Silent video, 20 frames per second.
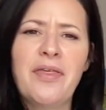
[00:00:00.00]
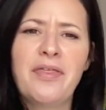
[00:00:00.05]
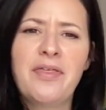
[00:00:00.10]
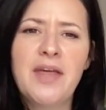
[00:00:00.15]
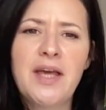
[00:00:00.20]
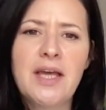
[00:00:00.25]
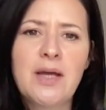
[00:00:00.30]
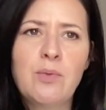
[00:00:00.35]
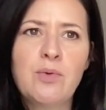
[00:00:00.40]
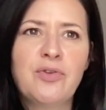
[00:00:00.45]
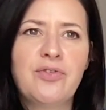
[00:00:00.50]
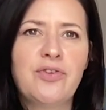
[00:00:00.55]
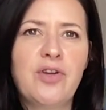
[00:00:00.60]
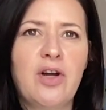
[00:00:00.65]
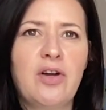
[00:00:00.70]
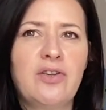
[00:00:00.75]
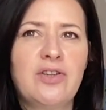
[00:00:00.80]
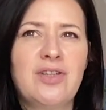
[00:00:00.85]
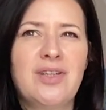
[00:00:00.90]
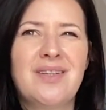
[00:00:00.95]
think it was
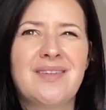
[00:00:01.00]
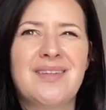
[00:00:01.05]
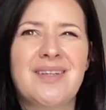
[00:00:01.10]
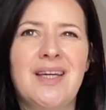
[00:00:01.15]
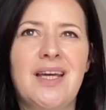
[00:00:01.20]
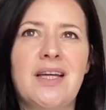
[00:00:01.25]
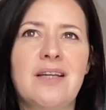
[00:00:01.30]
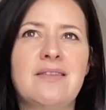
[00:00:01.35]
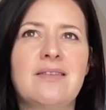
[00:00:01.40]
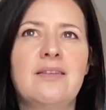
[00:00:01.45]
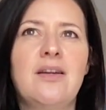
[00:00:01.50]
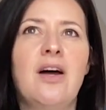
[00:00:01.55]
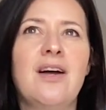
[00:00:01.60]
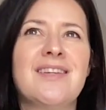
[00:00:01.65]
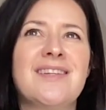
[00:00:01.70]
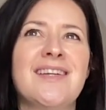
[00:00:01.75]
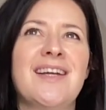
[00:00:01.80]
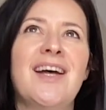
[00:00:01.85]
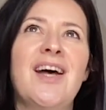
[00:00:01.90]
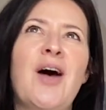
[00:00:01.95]
started as a
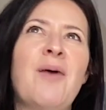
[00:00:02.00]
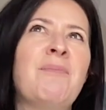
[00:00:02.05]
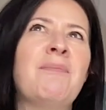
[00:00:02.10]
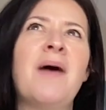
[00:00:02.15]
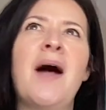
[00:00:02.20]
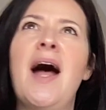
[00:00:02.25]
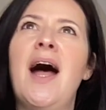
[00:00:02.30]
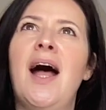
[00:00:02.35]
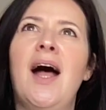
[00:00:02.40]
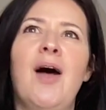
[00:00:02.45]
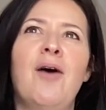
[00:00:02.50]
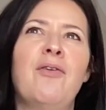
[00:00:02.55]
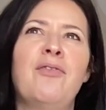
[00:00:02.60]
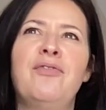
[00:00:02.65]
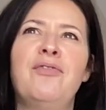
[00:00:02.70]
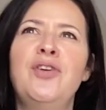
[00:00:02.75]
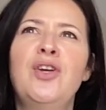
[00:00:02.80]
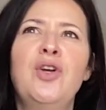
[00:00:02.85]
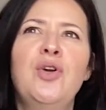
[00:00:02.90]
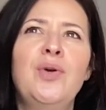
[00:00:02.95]
Kickstarter a
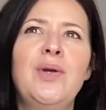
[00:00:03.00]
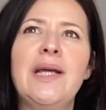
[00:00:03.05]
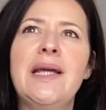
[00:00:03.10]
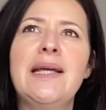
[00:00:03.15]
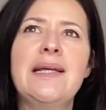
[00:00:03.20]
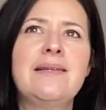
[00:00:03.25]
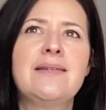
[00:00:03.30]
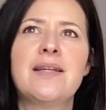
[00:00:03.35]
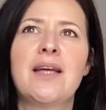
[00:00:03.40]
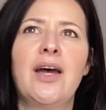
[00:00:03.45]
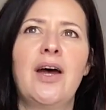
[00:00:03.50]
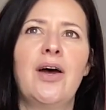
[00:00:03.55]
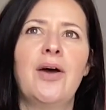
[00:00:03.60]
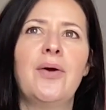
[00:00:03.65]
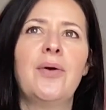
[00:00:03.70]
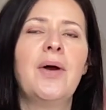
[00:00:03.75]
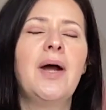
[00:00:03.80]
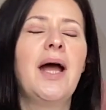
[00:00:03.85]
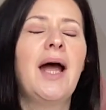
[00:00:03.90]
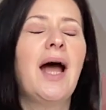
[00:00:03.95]
few years
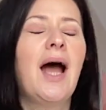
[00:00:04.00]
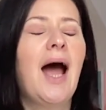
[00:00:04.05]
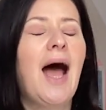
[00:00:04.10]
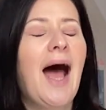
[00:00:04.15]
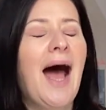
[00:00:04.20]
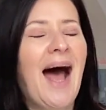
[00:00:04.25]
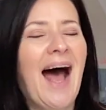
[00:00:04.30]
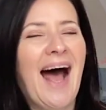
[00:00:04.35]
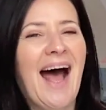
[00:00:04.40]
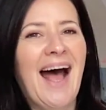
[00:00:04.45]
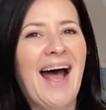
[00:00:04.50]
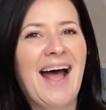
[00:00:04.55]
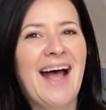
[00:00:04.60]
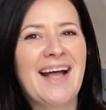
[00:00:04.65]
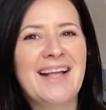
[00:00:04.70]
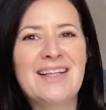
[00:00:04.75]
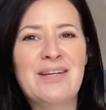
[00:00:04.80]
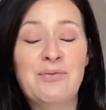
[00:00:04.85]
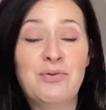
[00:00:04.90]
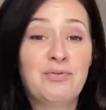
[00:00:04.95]
ago,
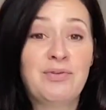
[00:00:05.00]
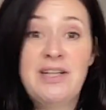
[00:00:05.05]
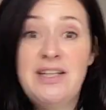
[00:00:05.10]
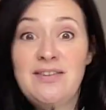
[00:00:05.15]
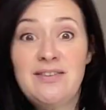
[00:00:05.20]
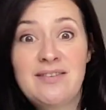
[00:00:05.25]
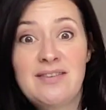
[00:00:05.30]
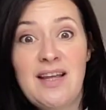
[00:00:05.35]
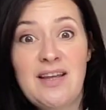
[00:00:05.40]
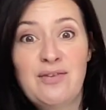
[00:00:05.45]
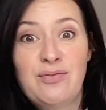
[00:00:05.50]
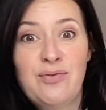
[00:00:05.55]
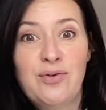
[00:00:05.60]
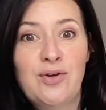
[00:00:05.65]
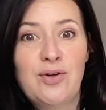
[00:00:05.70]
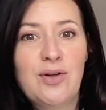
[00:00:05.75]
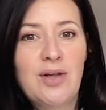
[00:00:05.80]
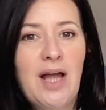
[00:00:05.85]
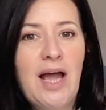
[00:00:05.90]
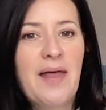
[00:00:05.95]
and it was really
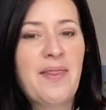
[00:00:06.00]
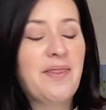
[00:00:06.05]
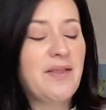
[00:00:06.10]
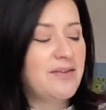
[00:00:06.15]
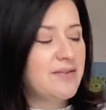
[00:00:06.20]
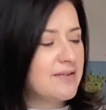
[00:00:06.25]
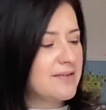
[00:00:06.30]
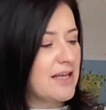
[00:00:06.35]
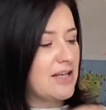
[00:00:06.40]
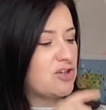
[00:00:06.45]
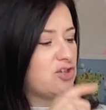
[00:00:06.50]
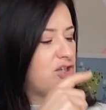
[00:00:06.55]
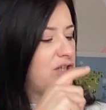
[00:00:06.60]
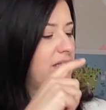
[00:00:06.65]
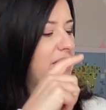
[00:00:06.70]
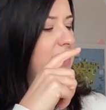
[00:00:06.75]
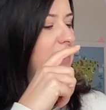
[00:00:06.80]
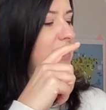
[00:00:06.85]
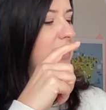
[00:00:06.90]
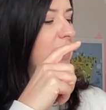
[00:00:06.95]
successful. And this is
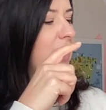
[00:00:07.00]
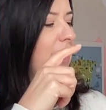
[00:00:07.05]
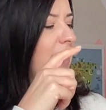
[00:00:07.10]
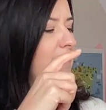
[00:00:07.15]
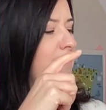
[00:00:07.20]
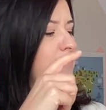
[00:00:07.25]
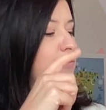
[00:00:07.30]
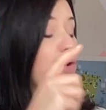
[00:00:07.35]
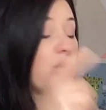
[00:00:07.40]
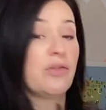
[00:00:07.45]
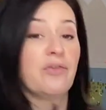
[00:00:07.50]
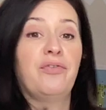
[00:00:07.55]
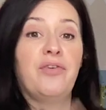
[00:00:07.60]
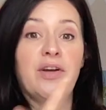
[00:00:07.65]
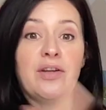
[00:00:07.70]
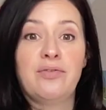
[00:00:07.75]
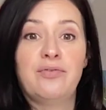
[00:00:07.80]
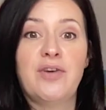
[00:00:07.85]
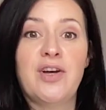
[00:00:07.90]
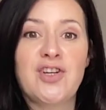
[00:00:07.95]
actually not the
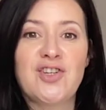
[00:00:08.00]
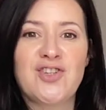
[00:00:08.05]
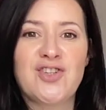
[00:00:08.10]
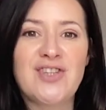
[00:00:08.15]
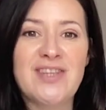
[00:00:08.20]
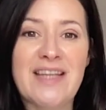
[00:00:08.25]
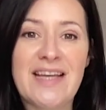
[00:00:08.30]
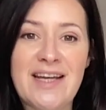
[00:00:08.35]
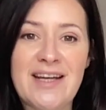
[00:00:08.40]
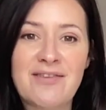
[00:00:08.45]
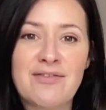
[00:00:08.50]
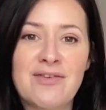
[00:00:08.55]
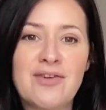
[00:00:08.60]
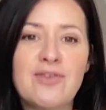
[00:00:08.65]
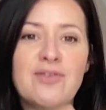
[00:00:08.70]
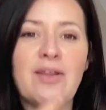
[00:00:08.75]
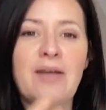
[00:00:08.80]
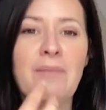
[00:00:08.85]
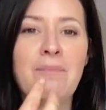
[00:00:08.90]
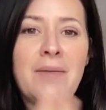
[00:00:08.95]
first version.
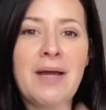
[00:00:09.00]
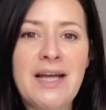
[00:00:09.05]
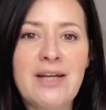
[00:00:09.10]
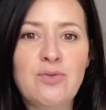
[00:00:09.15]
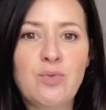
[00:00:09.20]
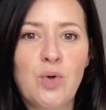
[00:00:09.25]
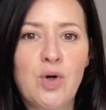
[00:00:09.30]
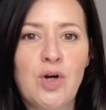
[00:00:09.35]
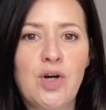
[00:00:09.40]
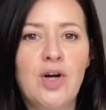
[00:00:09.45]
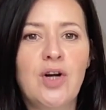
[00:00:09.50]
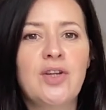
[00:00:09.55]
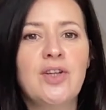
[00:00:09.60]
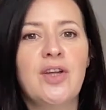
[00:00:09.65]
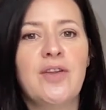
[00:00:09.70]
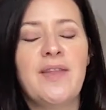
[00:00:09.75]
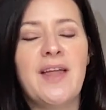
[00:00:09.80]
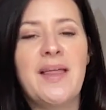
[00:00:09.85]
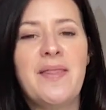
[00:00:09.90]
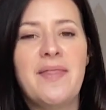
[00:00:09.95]
They made one,
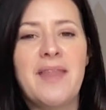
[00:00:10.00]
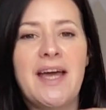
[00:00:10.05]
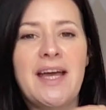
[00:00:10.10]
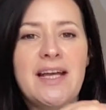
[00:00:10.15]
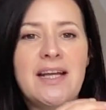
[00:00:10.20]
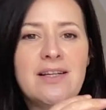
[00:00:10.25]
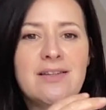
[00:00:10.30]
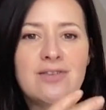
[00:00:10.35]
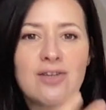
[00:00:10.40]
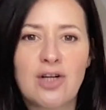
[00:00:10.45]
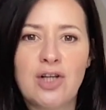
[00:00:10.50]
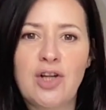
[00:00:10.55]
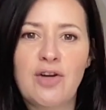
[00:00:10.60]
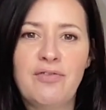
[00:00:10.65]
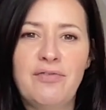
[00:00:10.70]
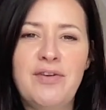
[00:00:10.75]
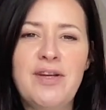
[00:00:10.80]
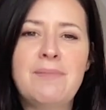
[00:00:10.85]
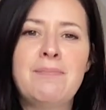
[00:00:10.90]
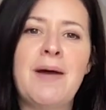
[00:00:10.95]
and then they took a lot
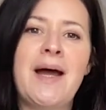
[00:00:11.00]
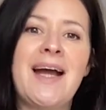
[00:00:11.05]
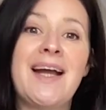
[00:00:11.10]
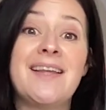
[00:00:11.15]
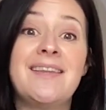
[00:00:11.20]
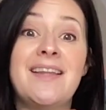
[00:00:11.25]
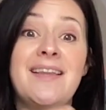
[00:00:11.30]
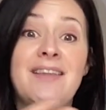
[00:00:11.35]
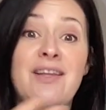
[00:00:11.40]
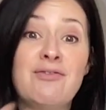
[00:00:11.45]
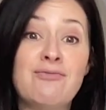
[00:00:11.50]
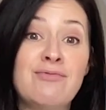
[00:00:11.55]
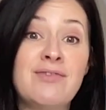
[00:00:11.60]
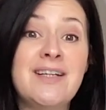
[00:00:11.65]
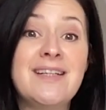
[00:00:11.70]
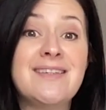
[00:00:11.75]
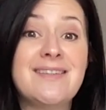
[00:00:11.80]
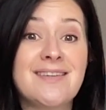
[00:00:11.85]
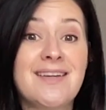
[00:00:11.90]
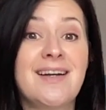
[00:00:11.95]
of feedback, and then they
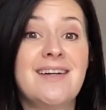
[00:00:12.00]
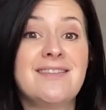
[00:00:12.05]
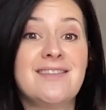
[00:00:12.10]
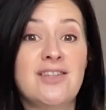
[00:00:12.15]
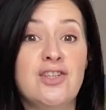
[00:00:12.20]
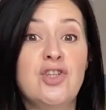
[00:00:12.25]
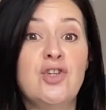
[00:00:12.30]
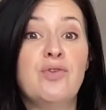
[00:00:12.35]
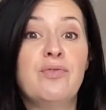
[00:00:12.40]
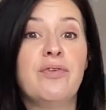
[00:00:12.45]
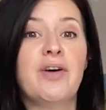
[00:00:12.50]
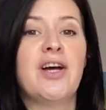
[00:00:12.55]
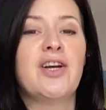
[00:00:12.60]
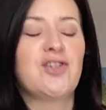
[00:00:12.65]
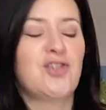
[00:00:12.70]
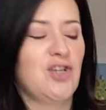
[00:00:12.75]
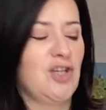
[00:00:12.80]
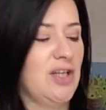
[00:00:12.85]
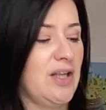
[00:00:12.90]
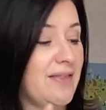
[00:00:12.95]
redesigned a new
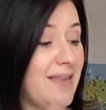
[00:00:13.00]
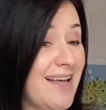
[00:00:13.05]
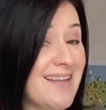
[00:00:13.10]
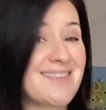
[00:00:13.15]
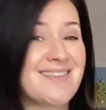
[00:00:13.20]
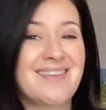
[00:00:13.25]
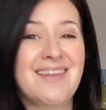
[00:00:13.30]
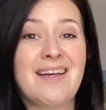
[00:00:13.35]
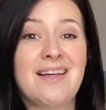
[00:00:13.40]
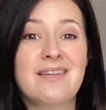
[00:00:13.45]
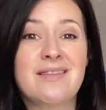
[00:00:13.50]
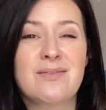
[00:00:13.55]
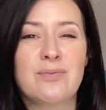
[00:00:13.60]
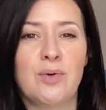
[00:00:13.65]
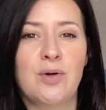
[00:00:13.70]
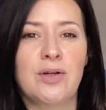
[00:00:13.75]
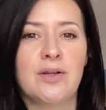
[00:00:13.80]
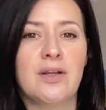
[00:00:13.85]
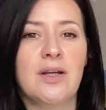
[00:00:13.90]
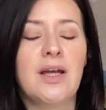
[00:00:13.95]
version, and that's this
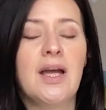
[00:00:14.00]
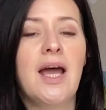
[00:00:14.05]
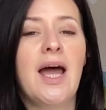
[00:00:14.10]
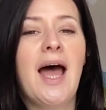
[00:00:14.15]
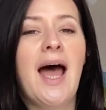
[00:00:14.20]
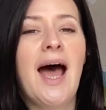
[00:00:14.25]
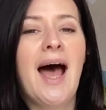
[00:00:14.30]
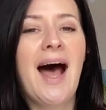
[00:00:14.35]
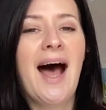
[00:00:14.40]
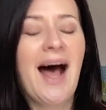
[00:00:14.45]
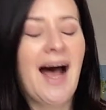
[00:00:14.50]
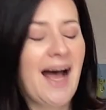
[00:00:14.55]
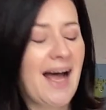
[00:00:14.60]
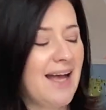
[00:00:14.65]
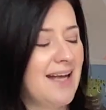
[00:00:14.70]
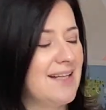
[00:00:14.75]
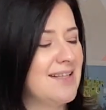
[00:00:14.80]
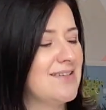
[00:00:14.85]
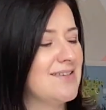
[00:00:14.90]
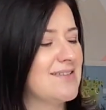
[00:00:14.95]
one.
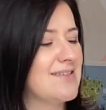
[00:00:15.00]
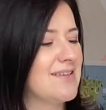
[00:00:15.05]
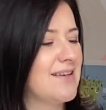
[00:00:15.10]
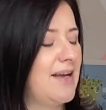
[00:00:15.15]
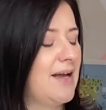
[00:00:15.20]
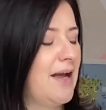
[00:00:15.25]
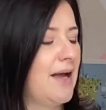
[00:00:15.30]
And